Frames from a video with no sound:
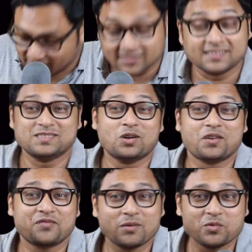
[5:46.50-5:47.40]
This is
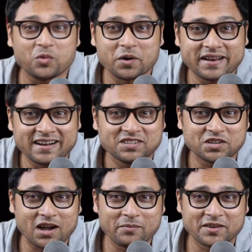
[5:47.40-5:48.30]
not from coordinate
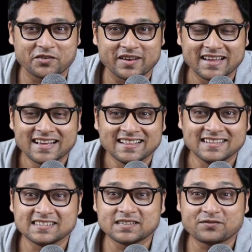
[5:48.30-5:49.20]
geometry.
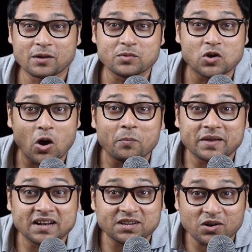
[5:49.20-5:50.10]
This is from
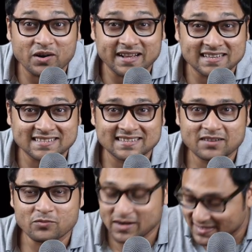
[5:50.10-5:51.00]
combinatorics.
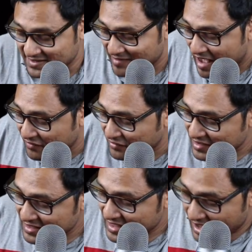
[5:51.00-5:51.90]
What is graph?
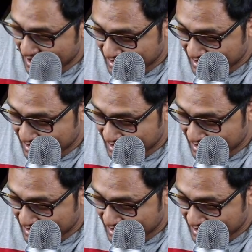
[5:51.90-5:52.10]
A